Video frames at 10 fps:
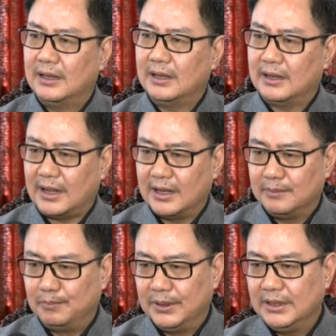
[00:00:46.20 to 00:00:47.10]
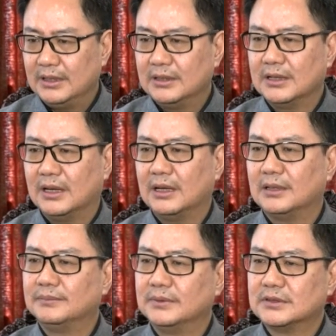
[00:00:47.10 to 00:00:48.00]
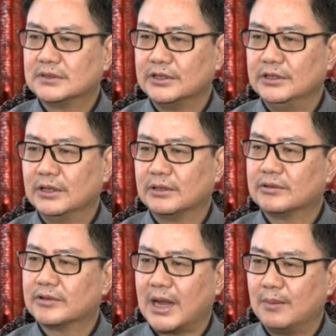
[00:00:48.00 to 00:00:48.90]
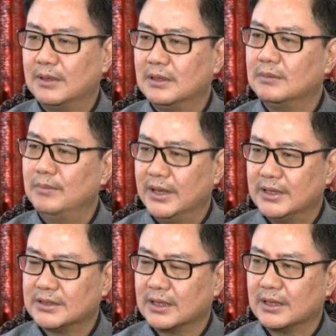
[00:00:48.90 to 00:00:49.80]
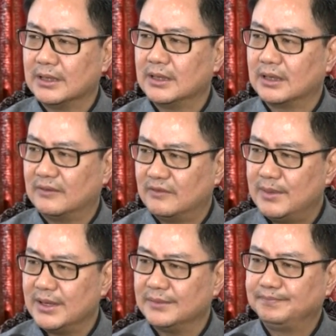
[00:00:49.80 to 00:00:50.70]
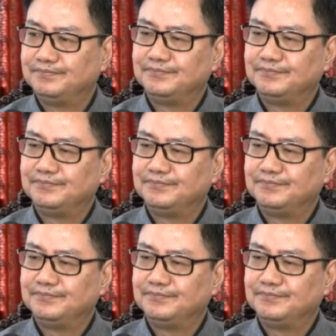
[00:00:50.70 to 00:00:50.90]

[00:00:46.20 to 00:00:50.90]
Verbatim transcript: And I, being the senior tribal minister in the government,